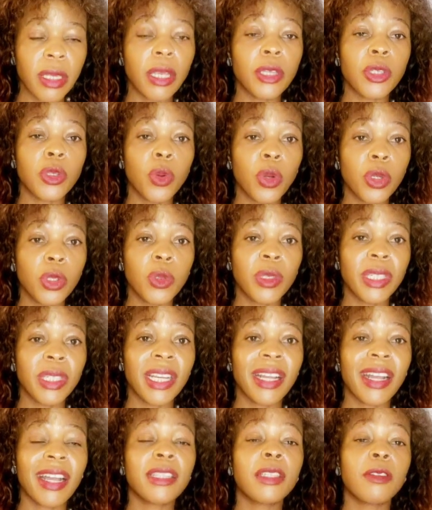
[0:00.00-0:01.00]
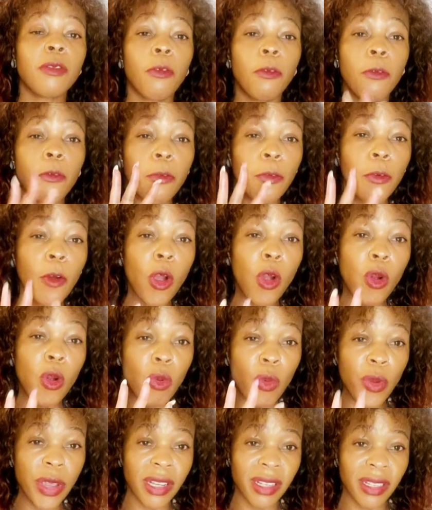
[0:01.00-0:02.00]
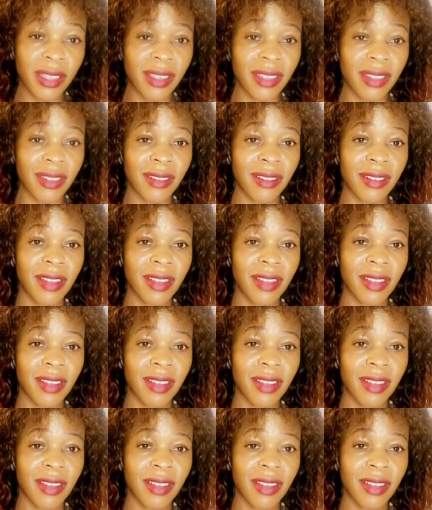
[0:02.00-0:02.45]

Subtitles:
It's going to take us 4 weeks.